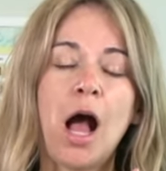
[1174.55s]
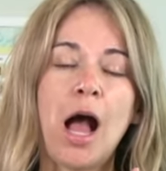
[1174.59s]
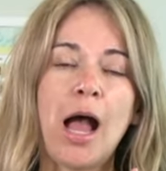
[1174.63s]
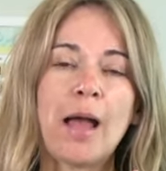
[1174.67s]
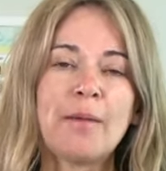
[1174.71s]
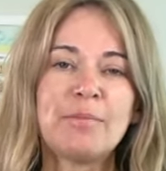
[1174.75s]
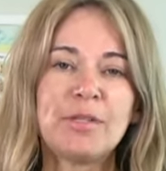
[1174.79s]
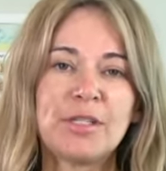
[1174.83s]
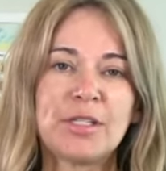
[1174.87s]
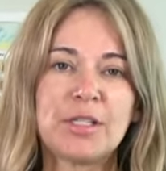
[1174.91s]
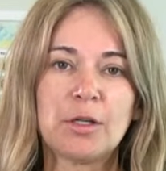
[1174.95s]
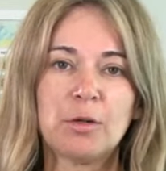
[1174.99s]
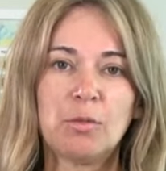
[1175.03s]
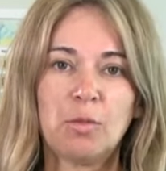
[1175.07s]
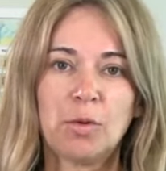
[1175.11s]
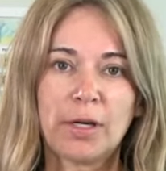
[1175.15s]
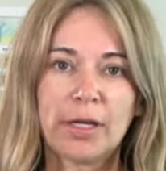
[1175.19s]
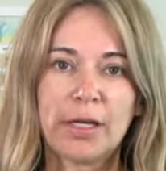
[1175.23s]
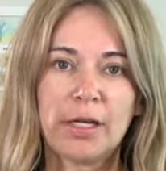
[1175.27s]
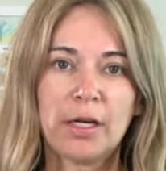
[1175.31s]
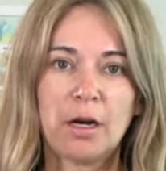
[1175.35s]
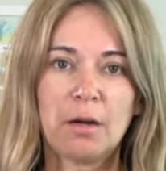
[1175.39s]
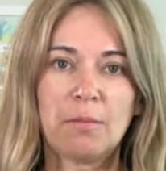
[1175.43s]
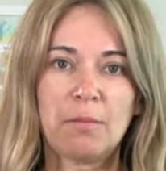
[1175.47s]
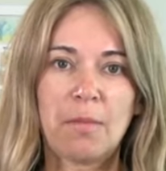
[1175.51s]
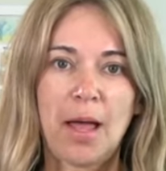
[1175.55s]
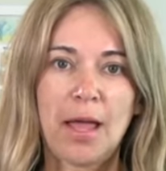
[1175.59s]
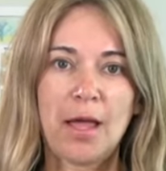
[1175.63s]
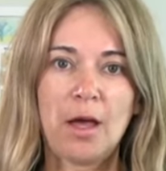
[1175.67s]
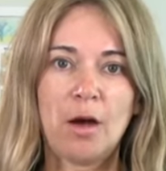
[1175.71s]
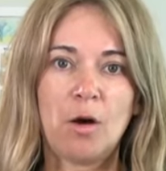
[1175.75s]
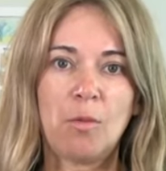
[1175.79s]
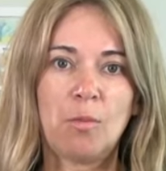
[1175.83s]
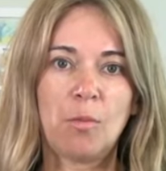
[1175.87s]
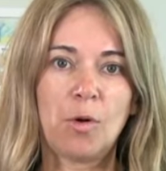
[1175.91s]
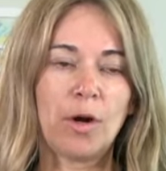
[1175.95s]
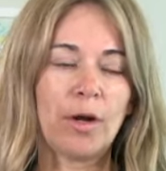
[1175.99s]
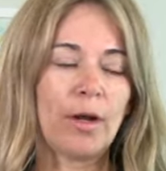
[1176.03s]
I'm still working on my
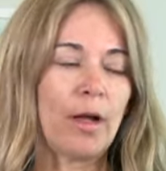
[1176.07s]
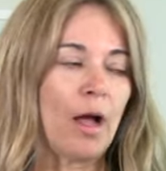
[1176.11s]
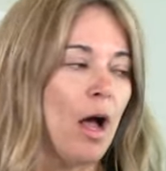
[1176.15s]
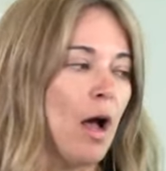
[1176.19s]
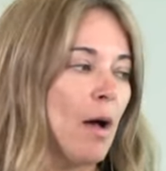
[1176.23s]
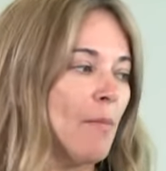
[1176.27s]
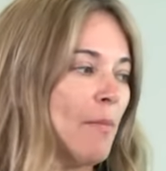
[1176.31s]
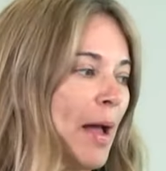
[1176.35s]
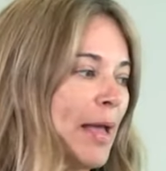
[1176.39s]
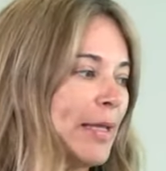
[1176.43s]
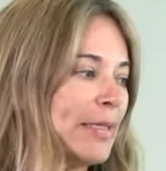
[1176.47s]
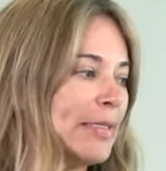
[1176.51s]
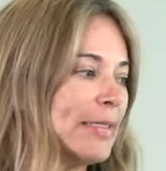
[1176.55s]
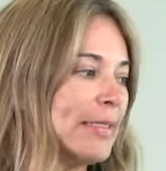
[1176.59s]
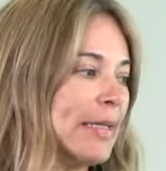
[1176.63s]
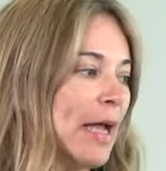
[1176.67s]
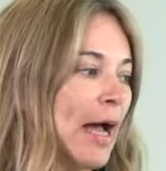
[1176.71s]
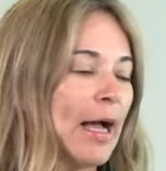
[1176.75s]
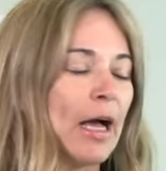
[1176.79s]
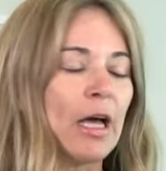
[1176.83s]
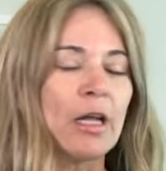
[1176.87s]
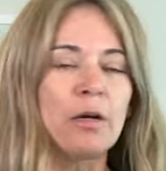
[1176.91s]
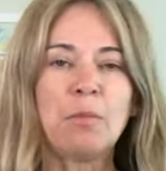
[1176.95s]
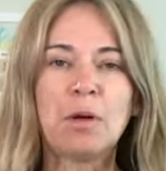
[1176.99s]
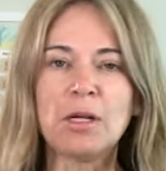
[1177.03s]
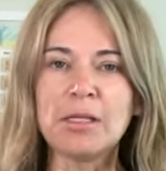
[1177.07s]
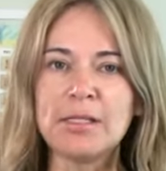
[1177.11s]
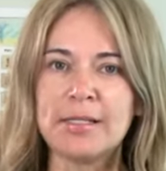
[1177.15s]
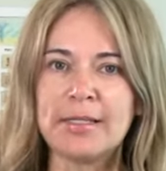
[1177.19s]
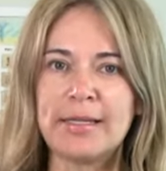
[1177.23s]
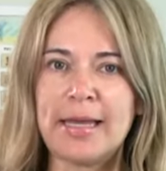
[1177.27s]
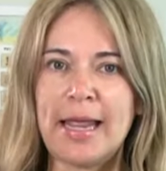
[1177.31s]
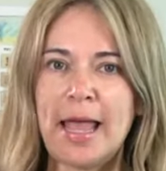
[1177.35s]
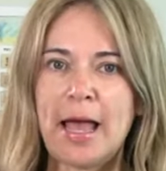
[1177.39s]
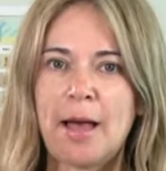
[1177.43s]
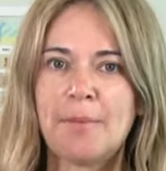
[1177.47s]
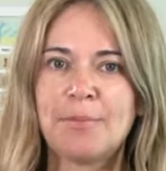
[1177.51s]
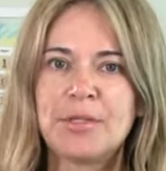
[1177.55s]
homework. Um, I, I got them all
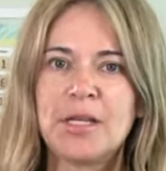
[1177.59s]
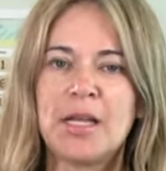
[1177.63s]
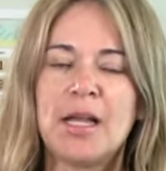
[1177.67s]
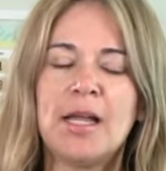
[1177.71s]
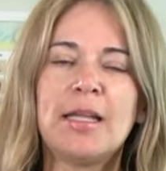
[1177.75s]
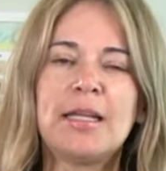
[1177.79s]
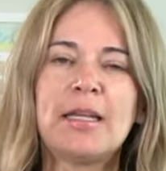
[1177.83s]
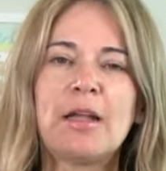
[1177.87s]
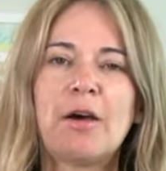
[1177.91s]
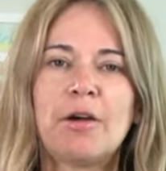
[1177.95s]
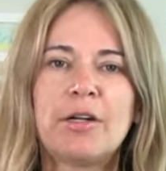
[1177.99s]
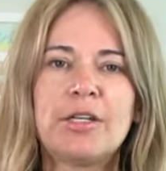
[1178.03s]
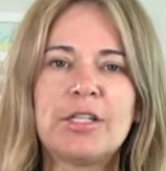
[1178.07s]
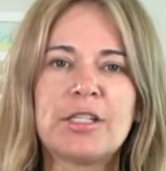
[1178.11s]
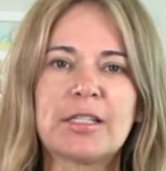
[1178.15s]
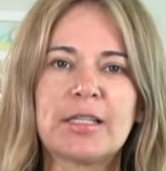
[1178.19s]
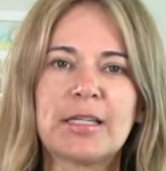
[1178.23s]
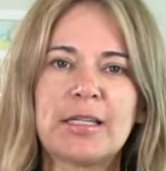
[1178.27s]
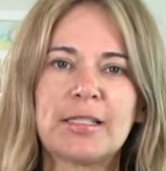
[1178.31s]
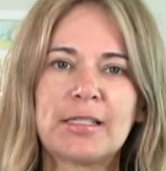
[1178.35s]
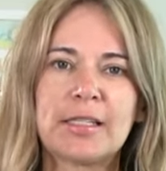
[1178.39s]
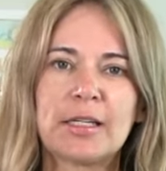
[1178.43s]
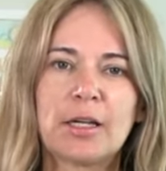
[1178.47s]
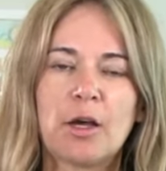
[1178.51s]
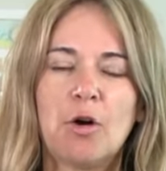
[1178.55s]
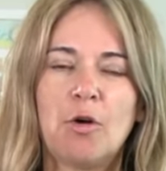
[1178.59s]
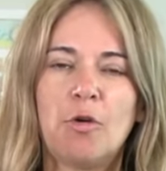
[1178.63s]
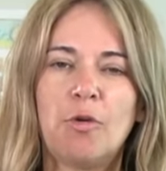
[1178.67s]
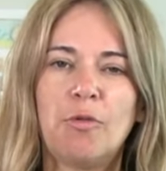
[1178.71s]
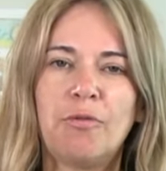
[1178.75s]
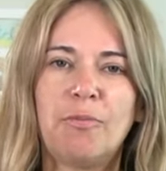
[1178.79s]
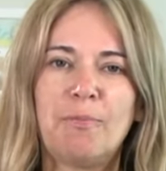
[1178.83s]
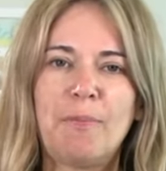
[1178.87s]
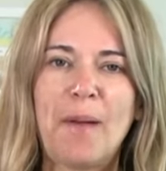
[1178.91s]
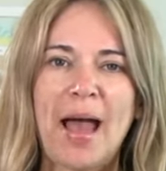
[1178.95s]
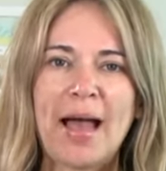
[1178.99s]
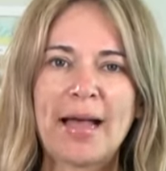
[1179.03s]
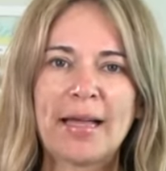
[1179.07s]
stamped. Now I just get to go
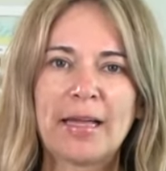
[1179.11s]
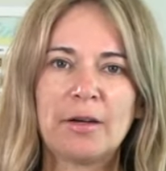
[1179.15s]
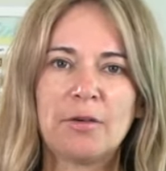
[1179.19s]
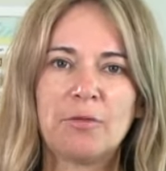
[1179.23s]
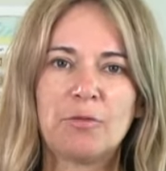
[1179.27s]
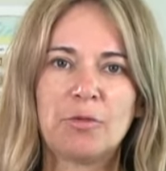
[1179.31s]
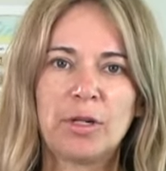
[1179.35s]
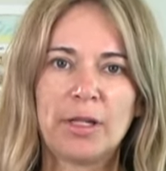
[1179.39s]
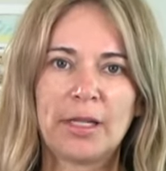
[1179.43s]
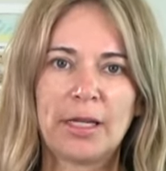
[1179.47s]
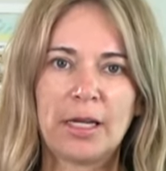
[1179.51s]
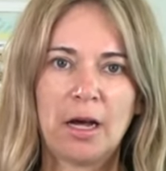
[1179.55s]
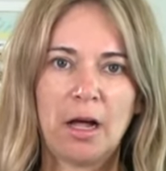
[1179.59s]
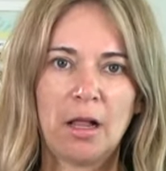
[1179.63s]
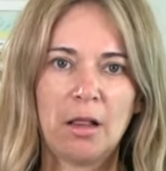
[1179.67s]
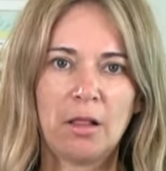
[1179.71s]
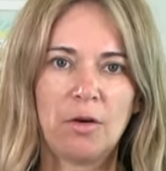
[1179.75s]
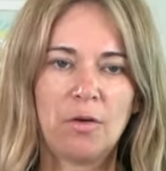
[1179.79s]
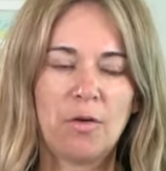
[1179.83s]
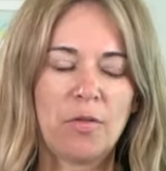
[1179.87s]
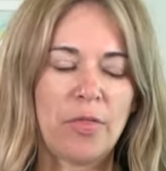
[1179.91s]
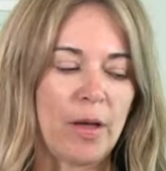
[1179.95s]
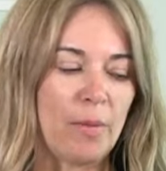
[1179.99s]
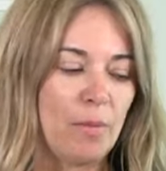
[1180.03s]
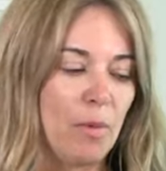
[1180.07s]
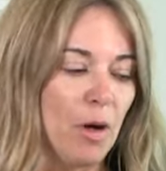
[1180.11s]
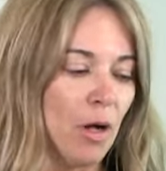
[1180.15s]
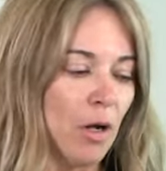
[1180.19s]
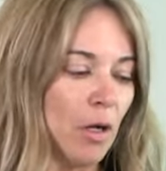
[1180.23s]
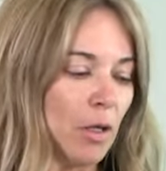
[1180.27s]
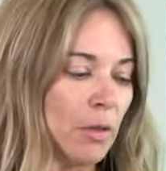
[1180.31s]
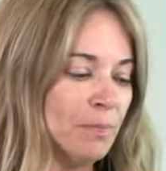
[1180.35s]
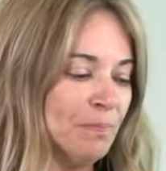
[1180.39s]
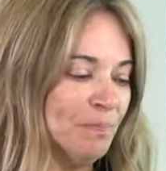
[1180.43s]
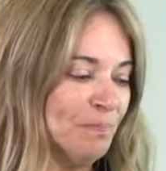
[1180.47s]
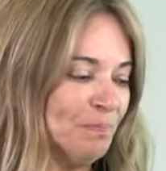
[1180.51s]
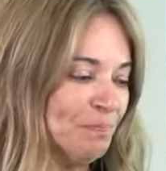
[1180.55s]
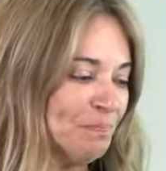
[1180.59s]
back and really color them
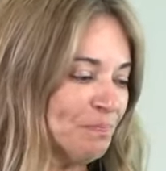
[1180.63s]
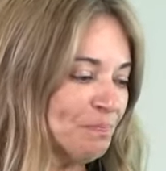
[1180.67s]
all.